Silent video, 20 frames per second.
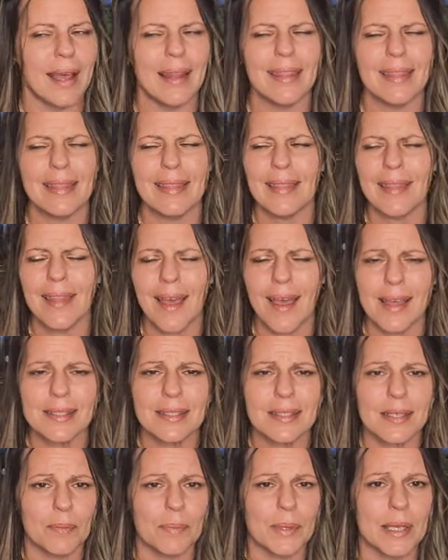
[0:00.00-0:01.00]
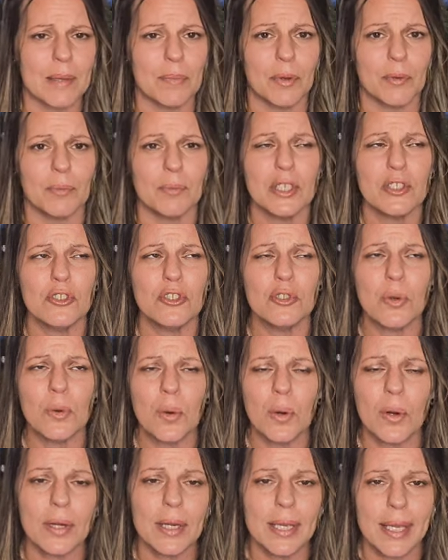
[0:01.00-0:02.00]
Lots of people,
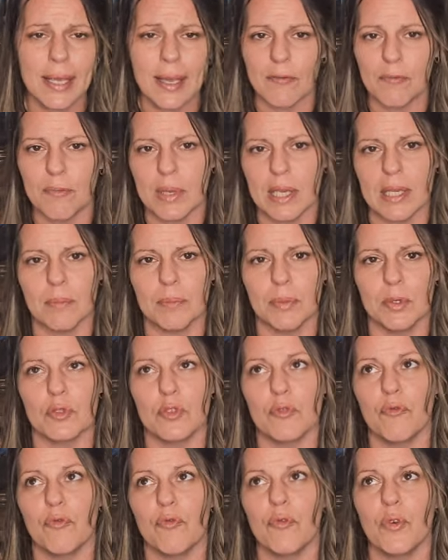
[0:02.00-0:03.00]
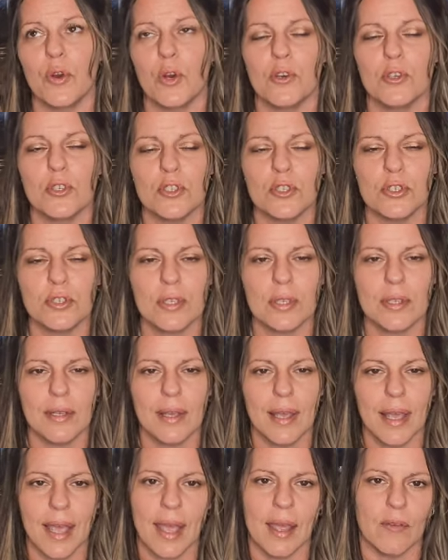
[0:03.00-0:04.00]
majority of people's first
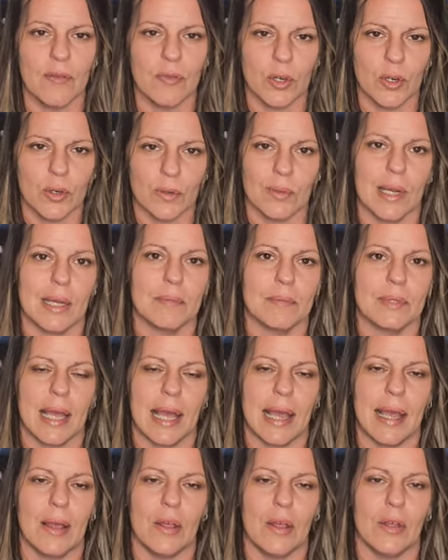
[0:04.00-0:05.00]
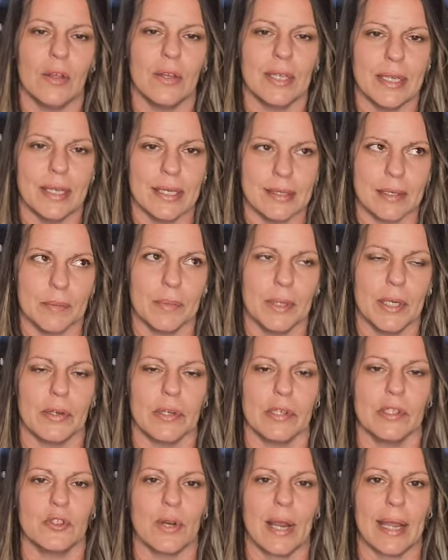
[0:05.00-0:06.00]
ever reptile is a
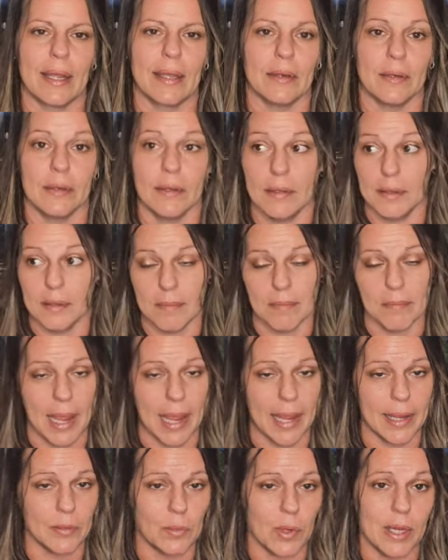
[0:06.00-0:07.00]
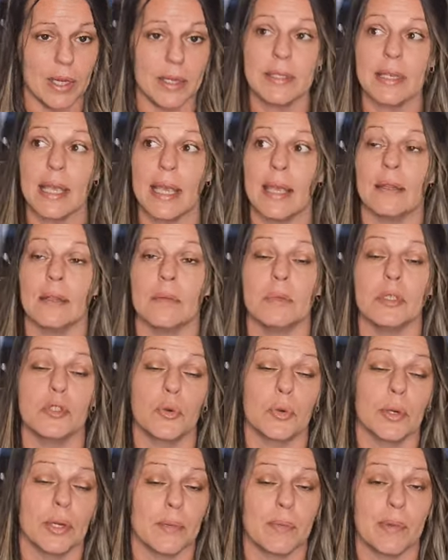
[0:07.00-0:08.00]
bearded dragon. Mine was, and the
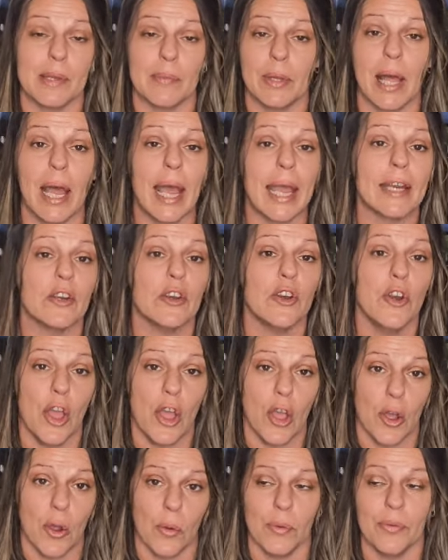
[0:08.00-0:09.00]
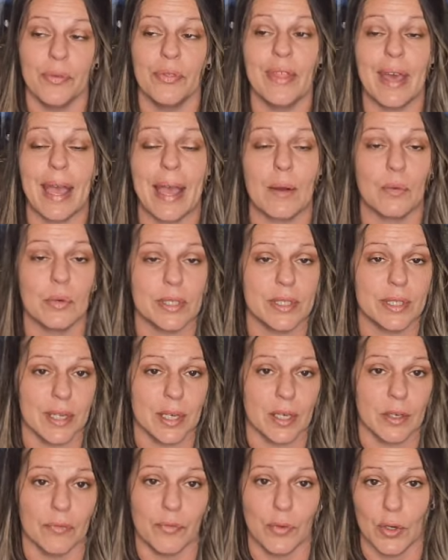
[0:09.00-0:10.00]
majority of people I know, that was
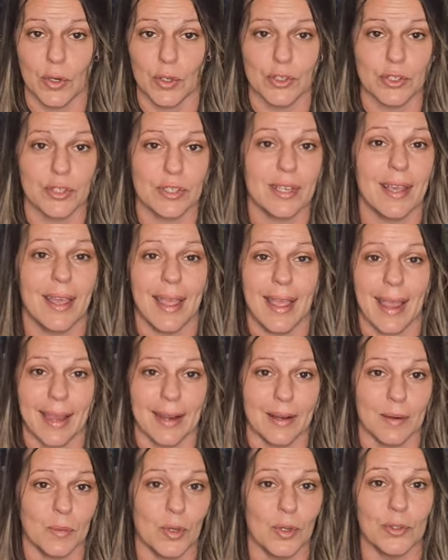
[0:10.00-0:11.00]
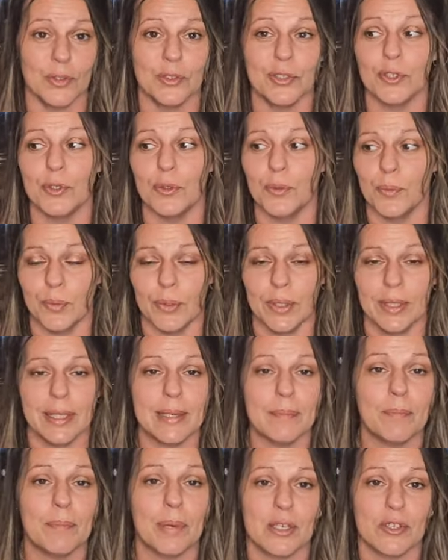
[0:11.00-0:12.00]
their first animal to
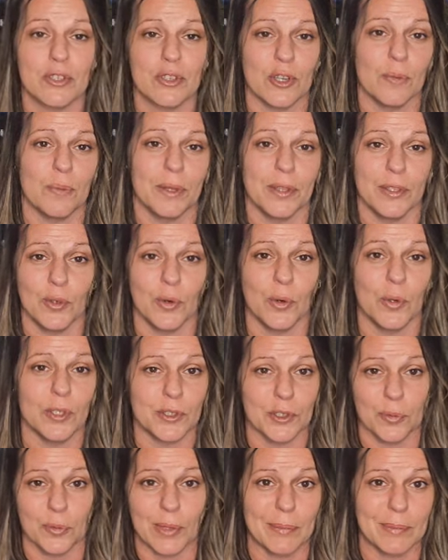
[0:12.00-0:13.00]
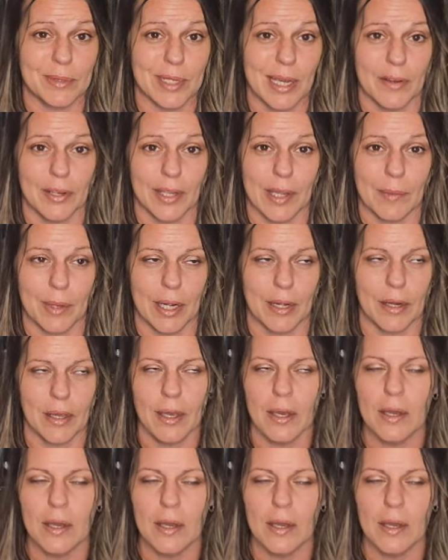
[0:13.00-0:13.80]
really bust open the door to reptile keeping.